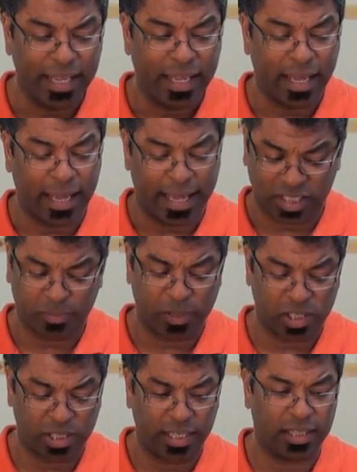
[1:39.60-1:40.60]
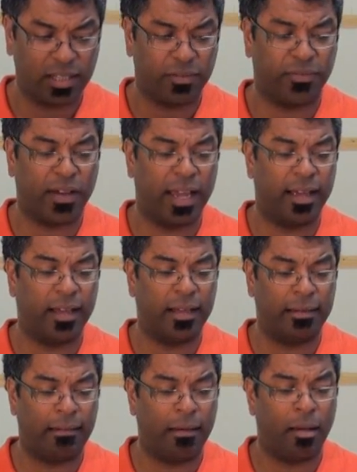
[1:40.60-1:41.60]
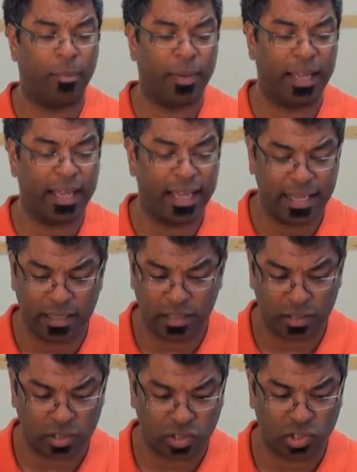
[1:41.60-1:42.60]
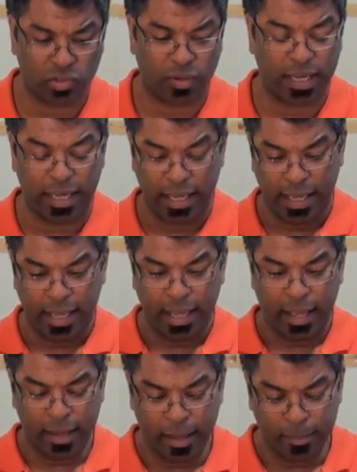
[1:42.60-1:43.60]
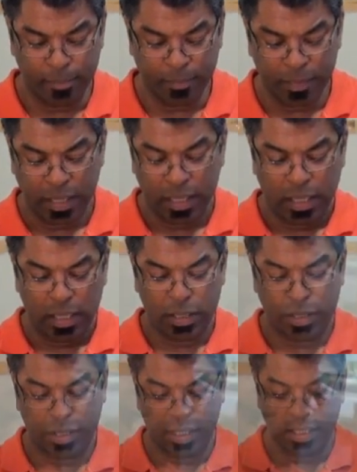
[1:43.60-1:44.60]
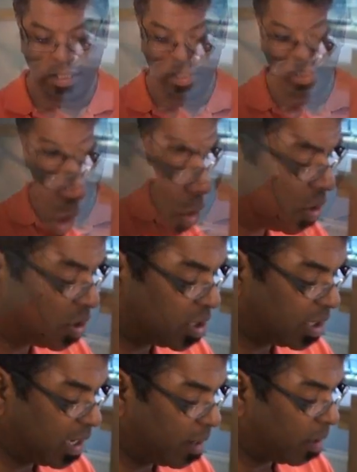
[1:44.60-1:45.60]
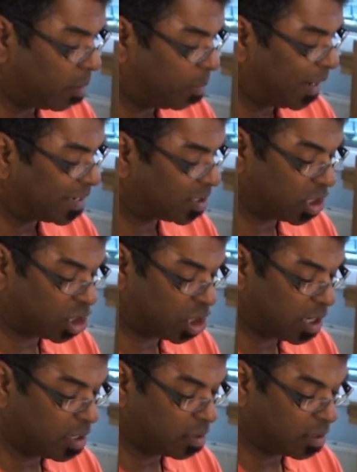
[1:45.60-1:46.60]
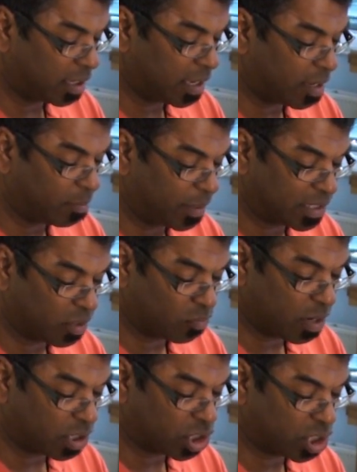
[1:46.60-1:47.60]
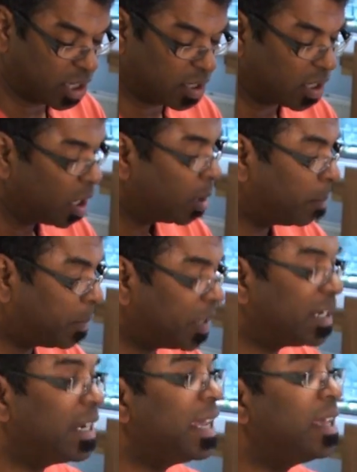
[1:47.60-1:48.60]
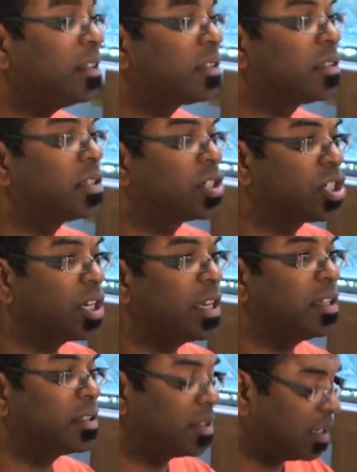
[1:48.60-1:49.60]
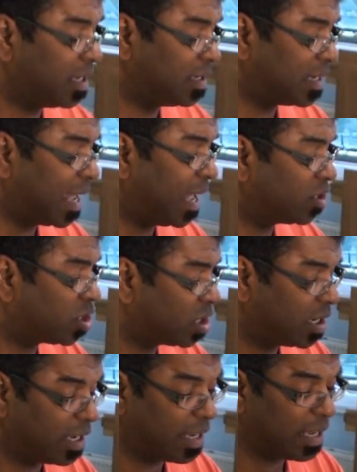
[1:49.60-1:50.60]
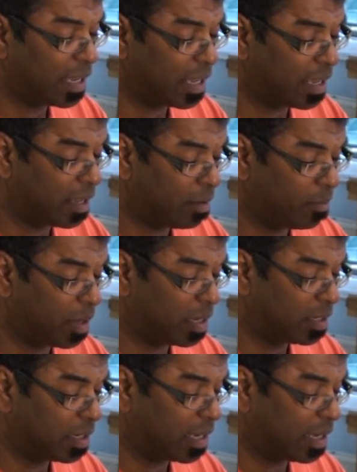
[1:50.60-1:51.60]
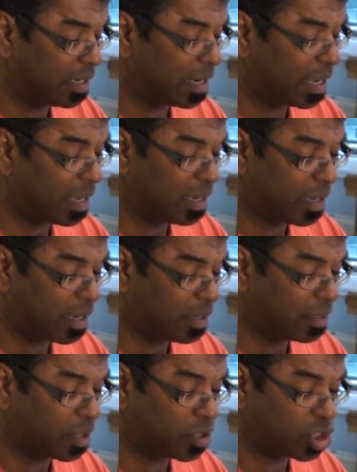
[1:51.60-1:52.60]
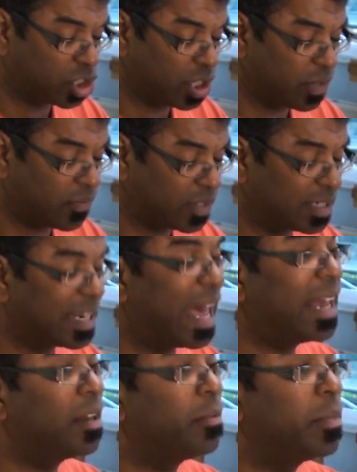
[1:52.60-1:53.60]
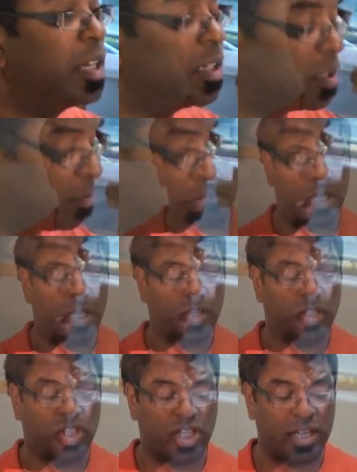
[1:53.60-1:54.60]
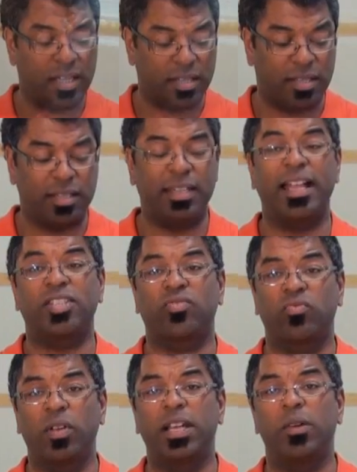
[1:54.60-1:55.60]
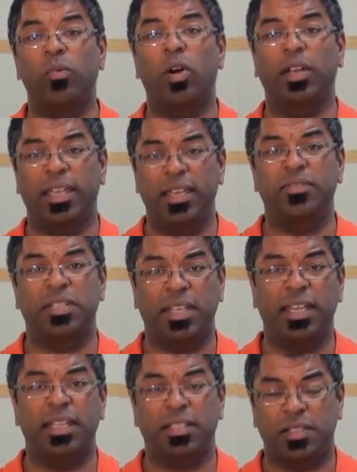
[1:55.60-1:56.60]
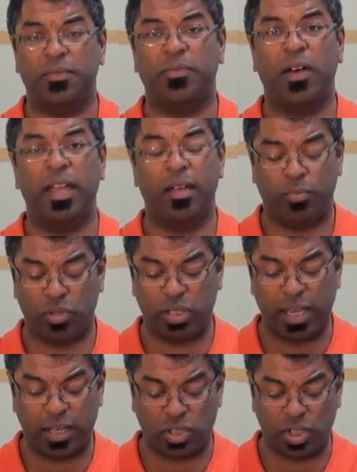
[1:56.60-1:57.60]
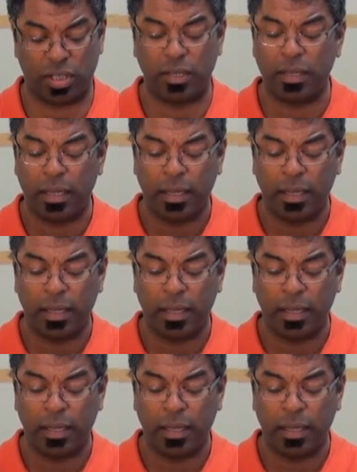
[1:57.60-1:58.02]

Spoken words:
especially in the fire alarm industry. You can see a plastic sheath here, plastic red sheath. Beneath the sheath is actually another sheath. It's an aluminium sheath, and that's really what gives it its fire protection